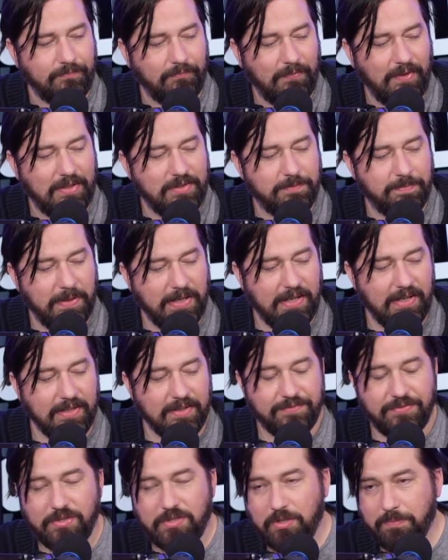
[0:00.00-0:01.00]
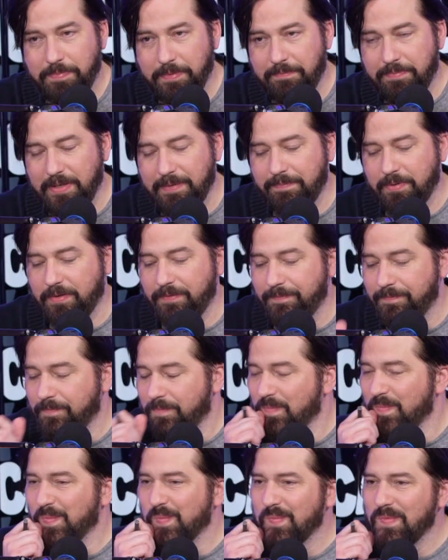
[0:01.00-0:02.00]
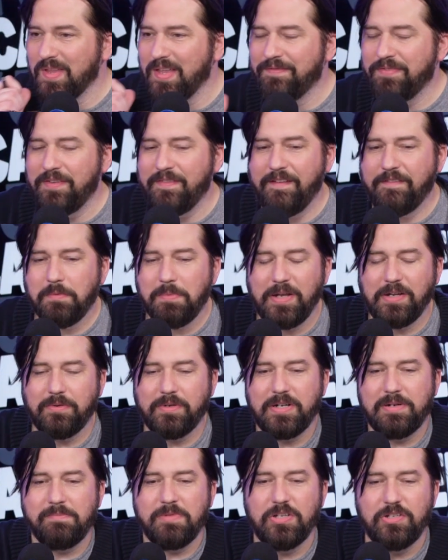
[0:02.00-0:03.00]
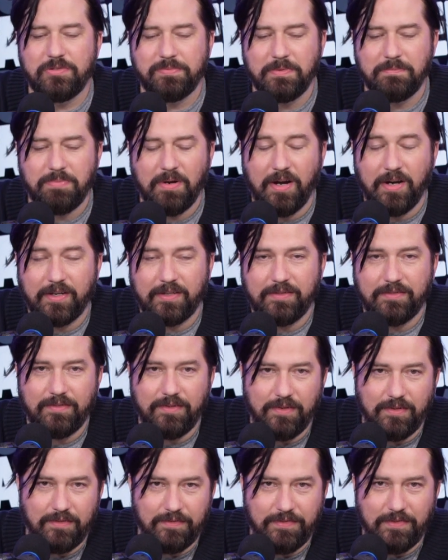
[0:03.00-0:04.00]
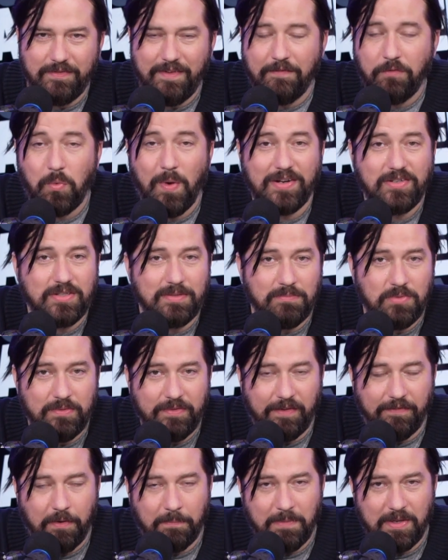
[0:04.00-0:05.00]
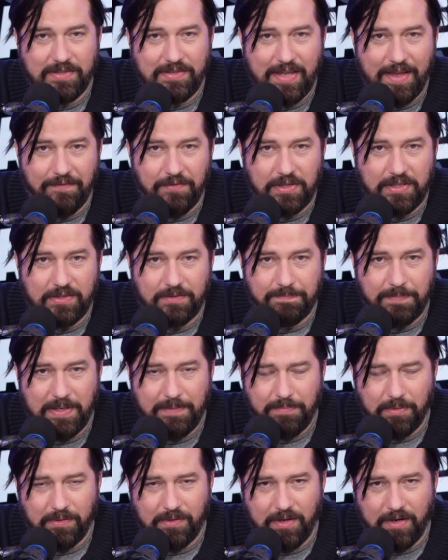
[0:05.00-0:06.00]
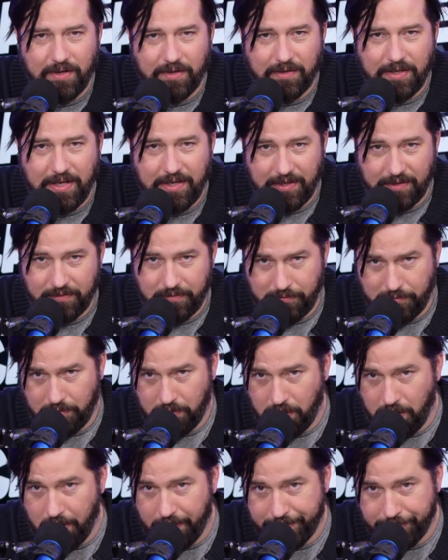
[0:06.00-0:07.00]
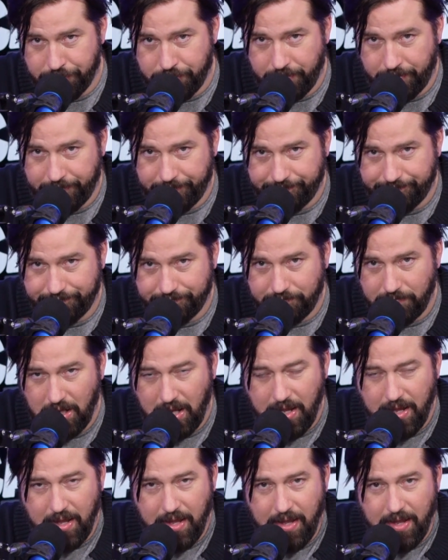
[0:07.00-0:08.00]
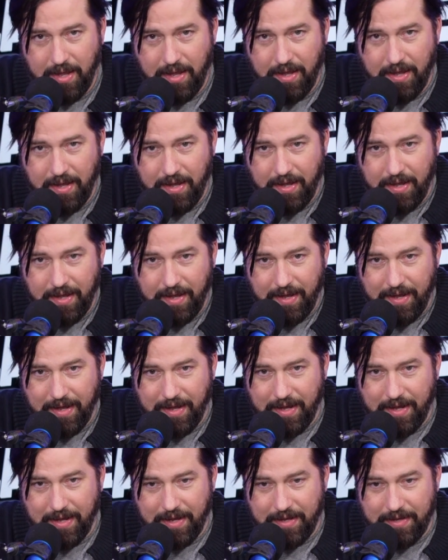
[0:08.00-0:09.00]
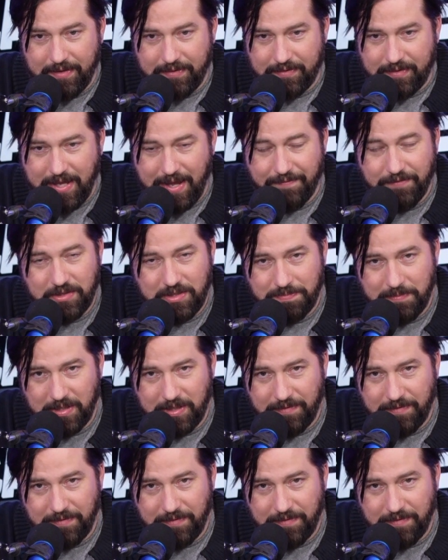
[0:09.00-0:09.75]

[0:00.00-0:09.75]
Speaking of stupid people, if you've ever been to an amusement park, if you've ever watched a movie from the 70s, people are getting larger. And Kevin Smith a